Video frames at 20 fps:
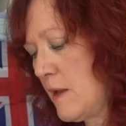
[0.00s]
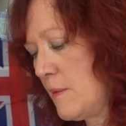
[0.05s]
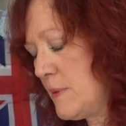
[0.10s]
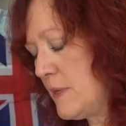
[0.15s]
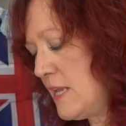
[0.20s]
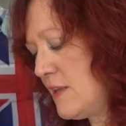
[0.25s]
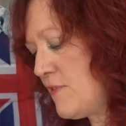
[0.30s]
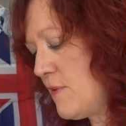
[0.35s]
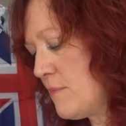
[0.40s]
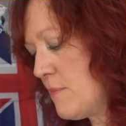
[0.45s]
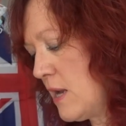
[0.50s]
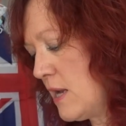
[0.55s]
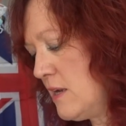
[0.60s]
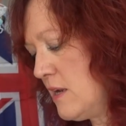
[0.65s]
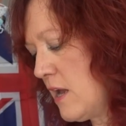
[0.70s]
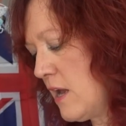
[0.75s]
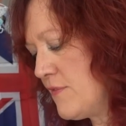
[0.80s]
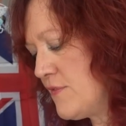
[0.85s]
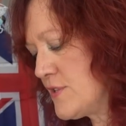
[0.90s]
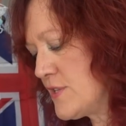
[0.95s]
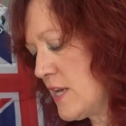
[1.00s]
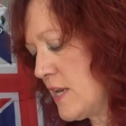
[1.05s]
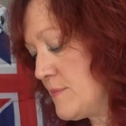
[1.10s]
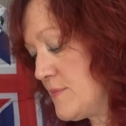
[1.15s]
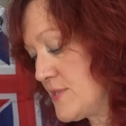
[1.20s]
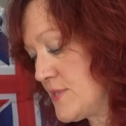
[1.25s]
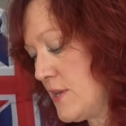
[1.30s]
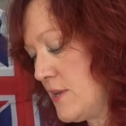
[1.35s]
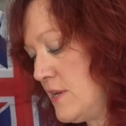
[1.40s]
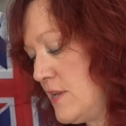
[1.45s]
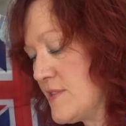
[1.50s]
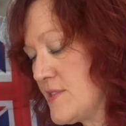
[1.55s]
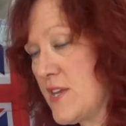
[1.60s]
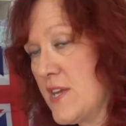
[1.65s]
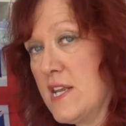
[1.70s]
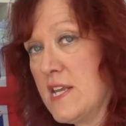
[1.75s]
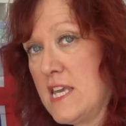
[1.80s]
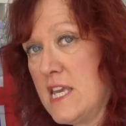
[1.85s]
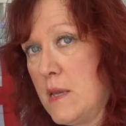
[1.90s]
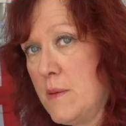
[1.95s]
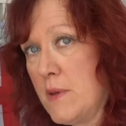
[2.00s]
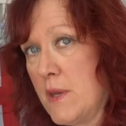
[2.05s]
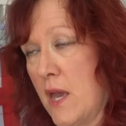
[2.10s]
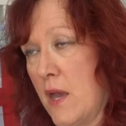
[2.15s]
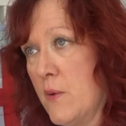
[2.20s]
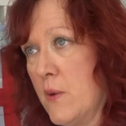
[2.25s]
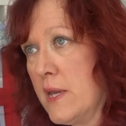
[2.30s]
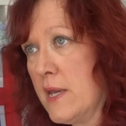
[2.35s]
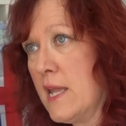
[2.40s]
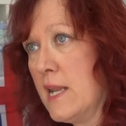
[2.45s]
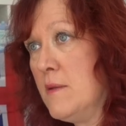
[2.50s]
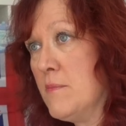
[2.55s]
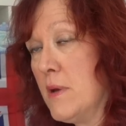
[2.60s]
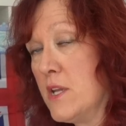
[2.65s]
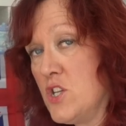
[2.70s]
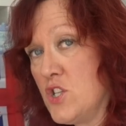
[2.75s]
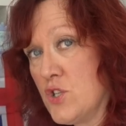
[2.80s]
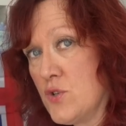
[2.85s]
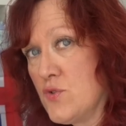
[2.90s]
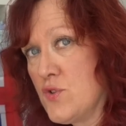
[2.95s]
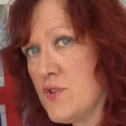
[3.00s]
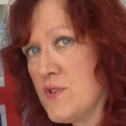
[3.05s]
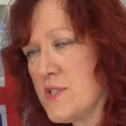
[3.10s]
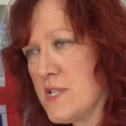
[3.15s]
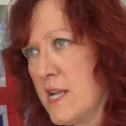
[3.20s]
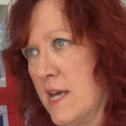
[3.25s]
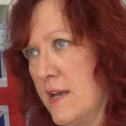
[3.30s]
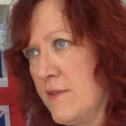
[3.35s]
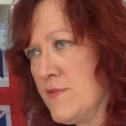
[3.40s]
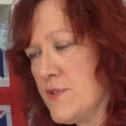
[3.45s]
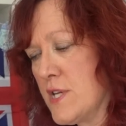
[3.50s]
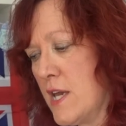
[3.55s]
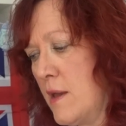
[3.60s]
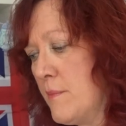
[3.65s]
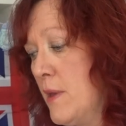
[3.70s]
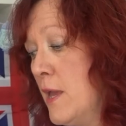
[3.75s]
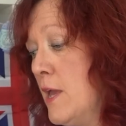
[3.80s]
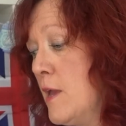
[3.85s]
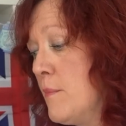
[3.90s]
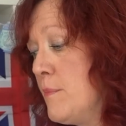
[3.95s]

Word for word: I believe in my lifetime certainly it's going to keep going, and in my children's lifetime.